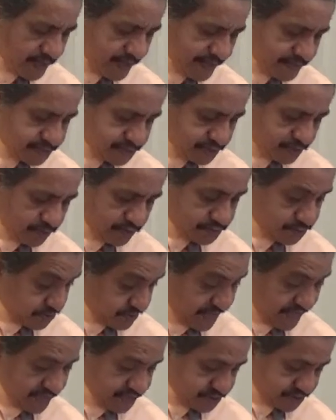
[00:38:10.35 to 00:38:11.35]
And so, so
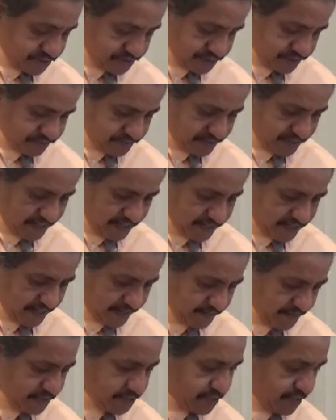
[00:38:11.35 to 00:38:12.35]
yeah, it's, it's something that,
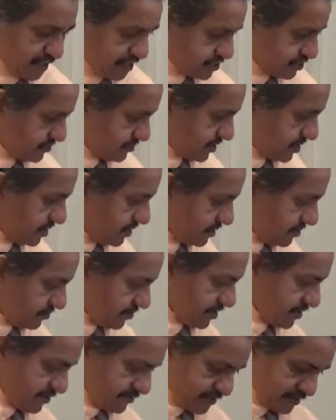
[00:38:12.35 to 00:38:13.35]
that means a lot to me.
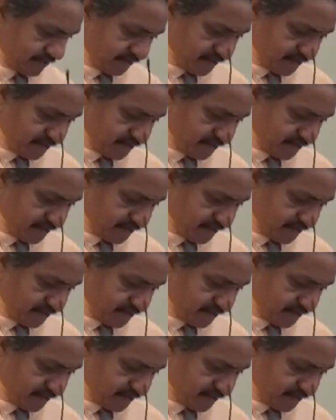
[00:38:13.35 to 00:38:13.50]
But in